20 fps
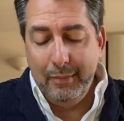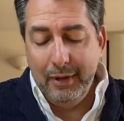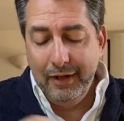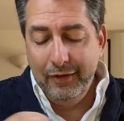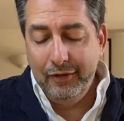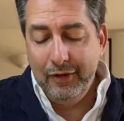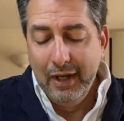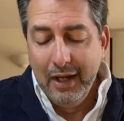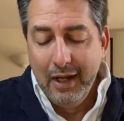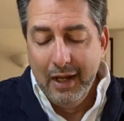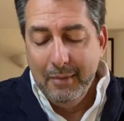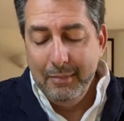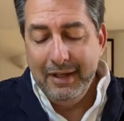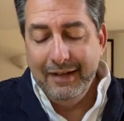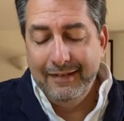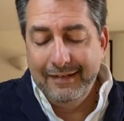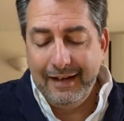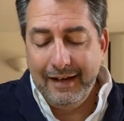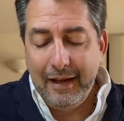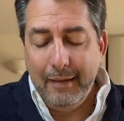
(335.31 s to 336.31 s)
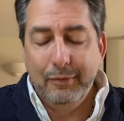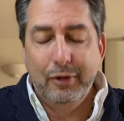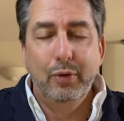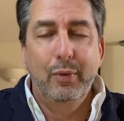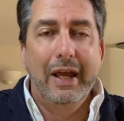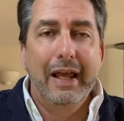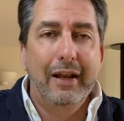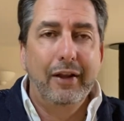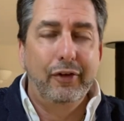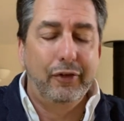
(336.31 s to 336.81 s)
but it's been set up
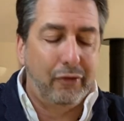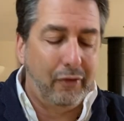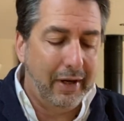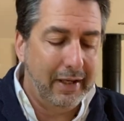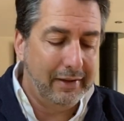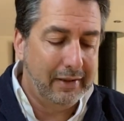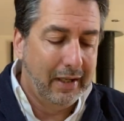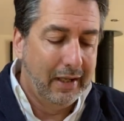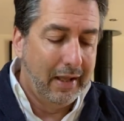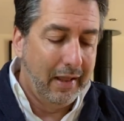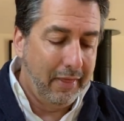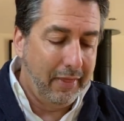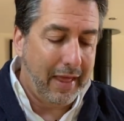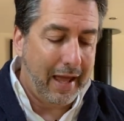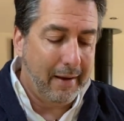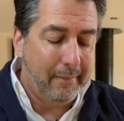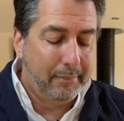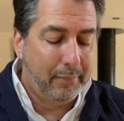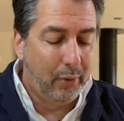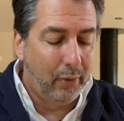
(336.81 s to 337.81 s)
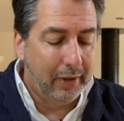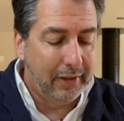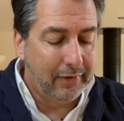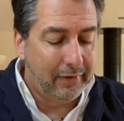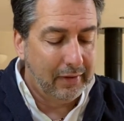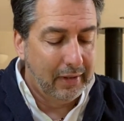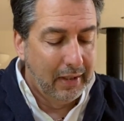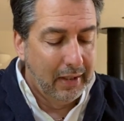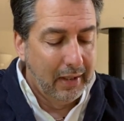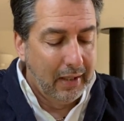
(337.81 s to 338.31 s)
to illustrate that point.